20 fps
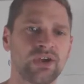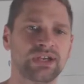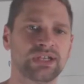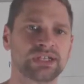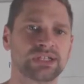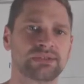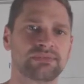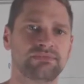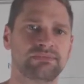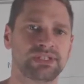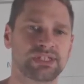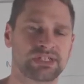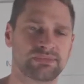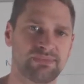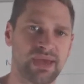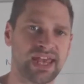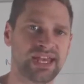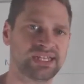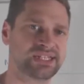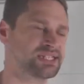focused
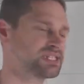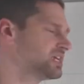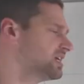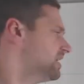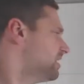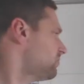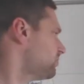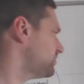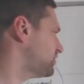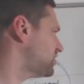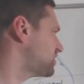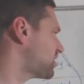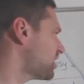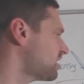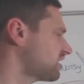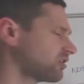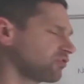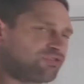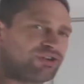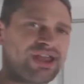space which is
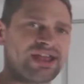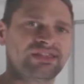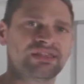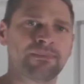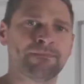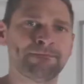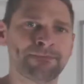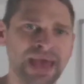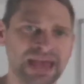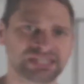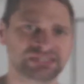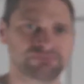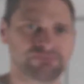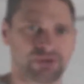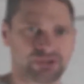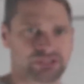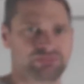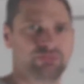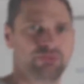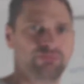going to create the best
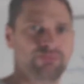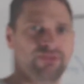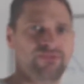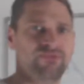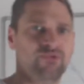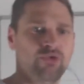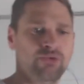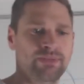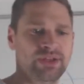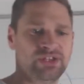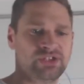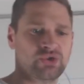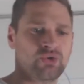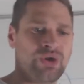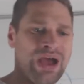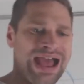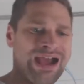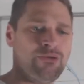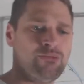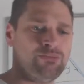possible performance
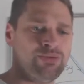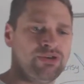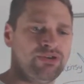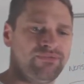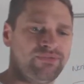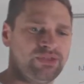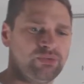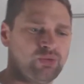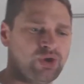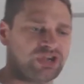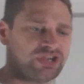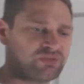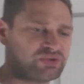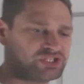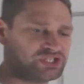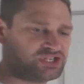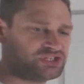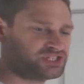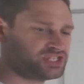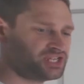or output for the work
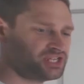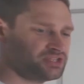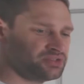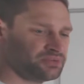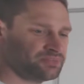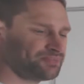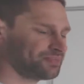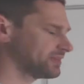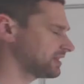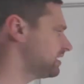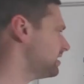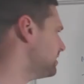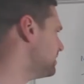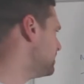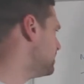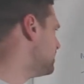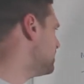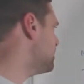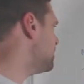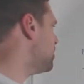which you do.
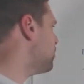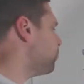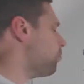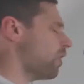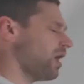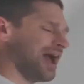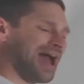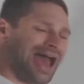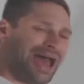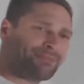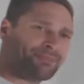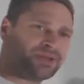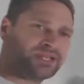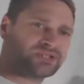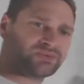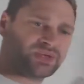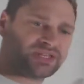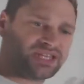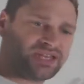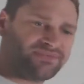What
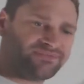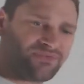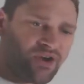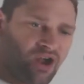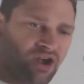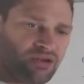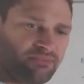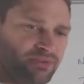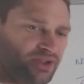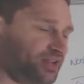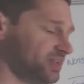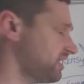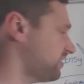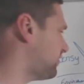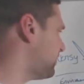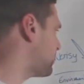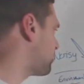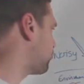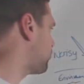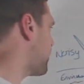happens with the environment
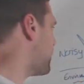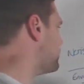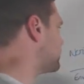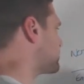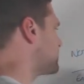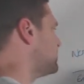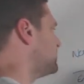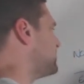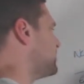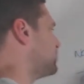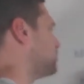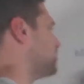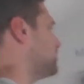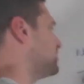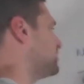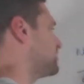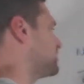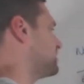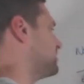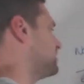is it creates
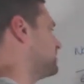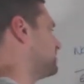conditions.